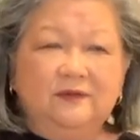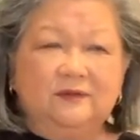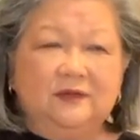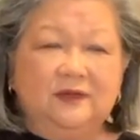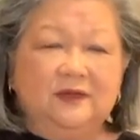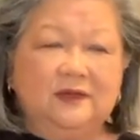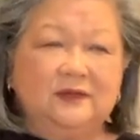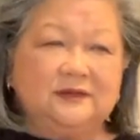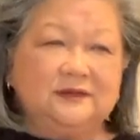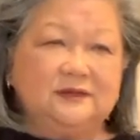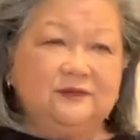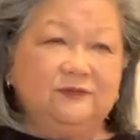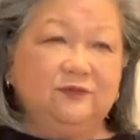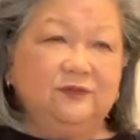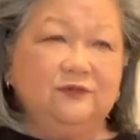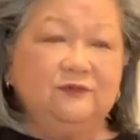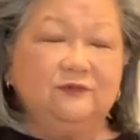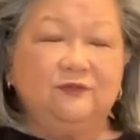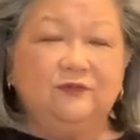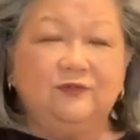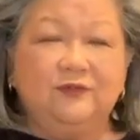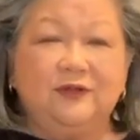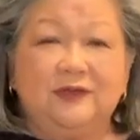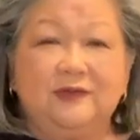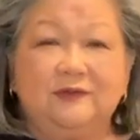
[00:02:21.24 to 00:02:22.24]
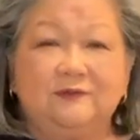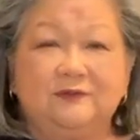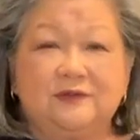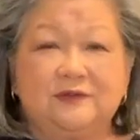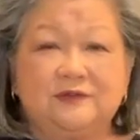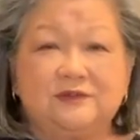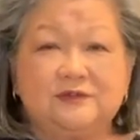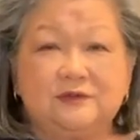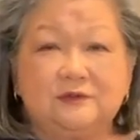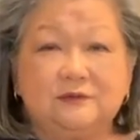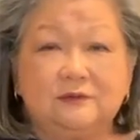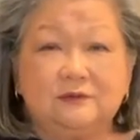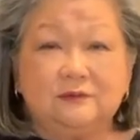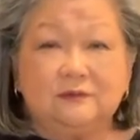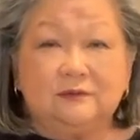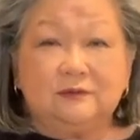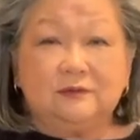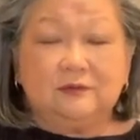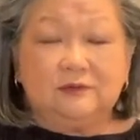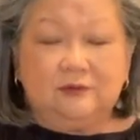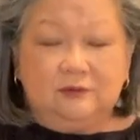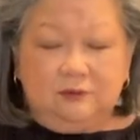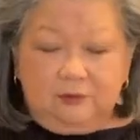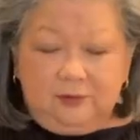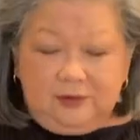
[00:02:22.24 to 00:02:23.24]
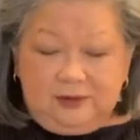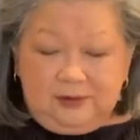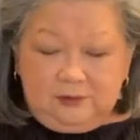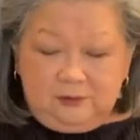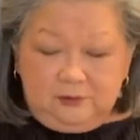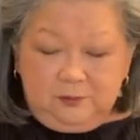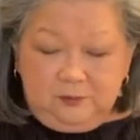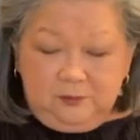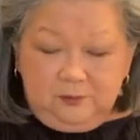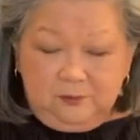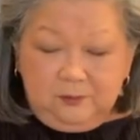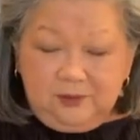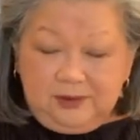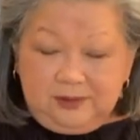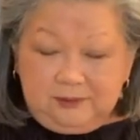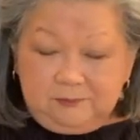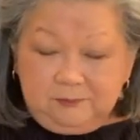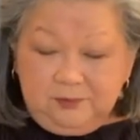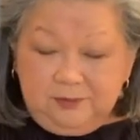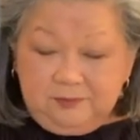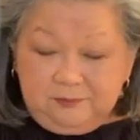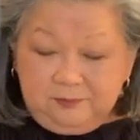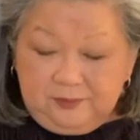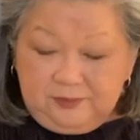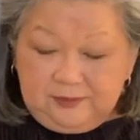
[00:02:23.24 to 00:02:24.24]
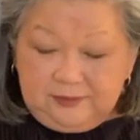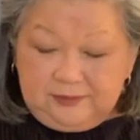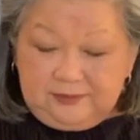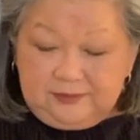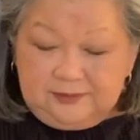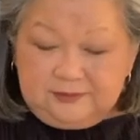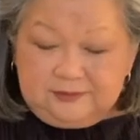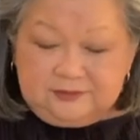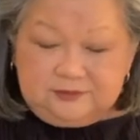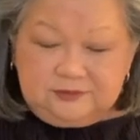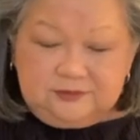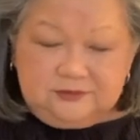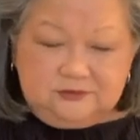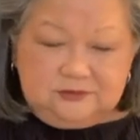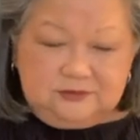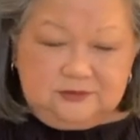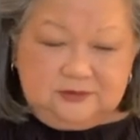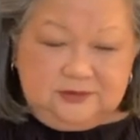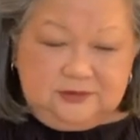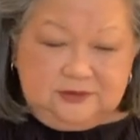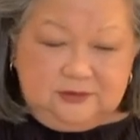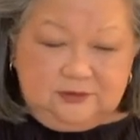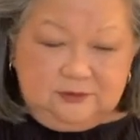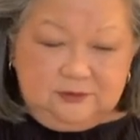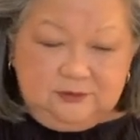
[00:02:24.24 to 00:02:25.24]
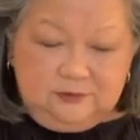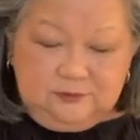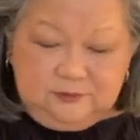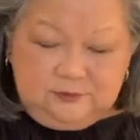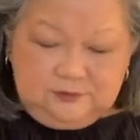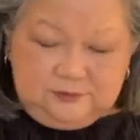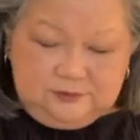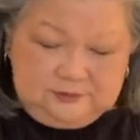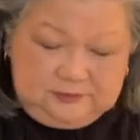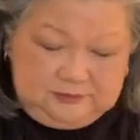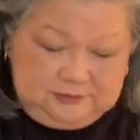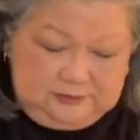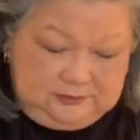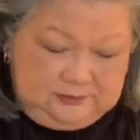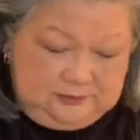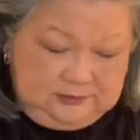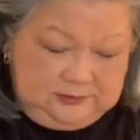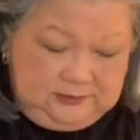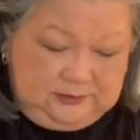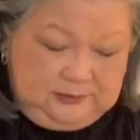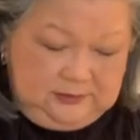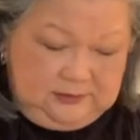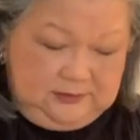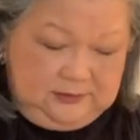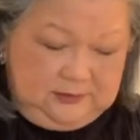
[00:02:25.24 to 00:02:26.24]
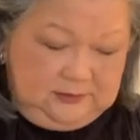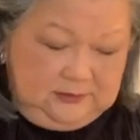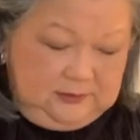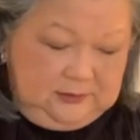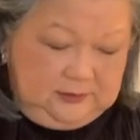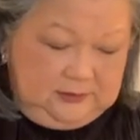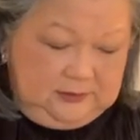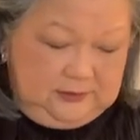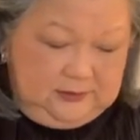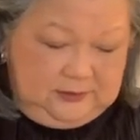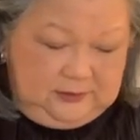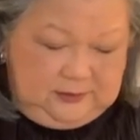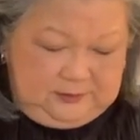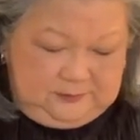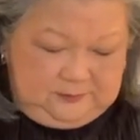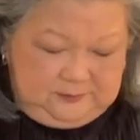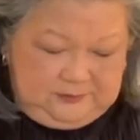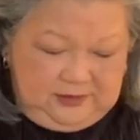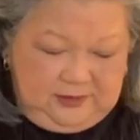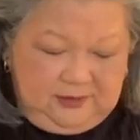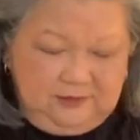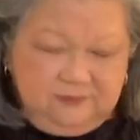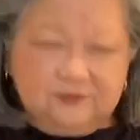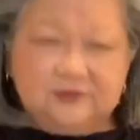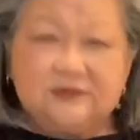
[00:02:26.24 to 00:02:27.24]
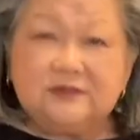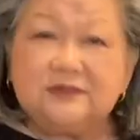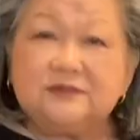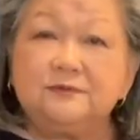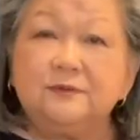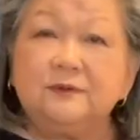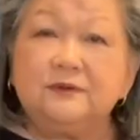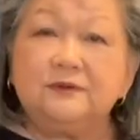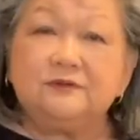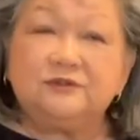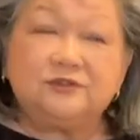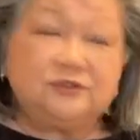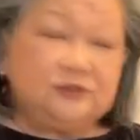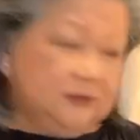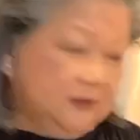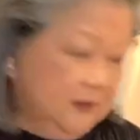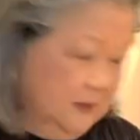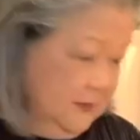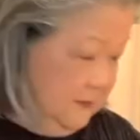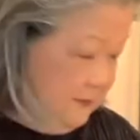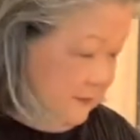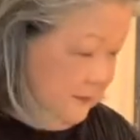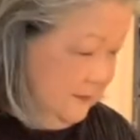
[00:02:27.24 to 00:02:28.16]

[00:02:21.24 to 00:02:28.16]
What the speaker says: a different flavour to the cracked black pepper that is usually used. Half a teaspoon of sugar.